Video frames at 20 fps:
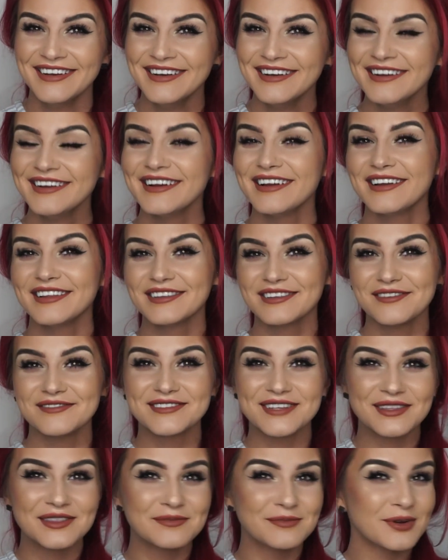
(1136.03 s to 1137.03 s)
It leaves
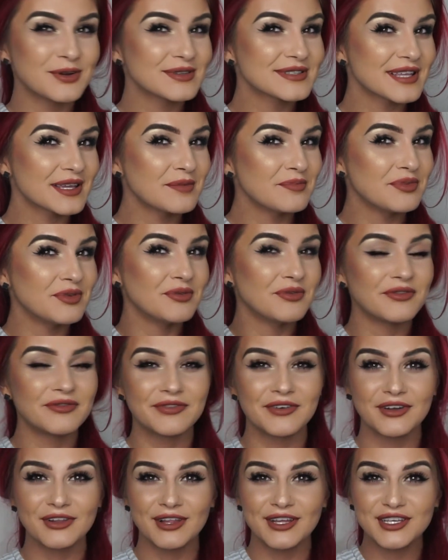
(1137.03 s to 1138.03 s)
like the most like
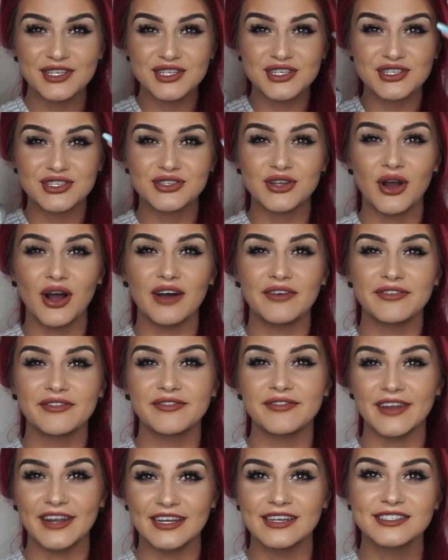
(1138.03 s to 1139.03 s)
beautiful like soft
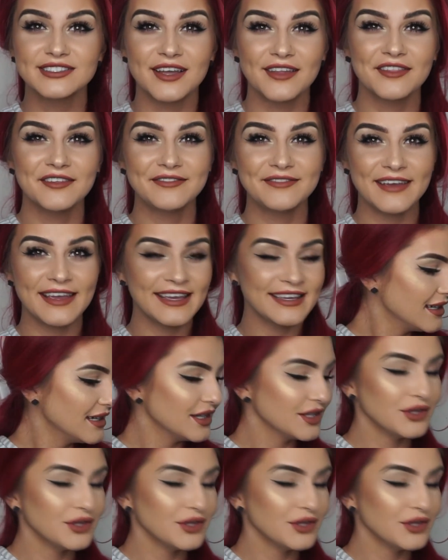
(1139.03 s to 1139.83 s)
finish on the face.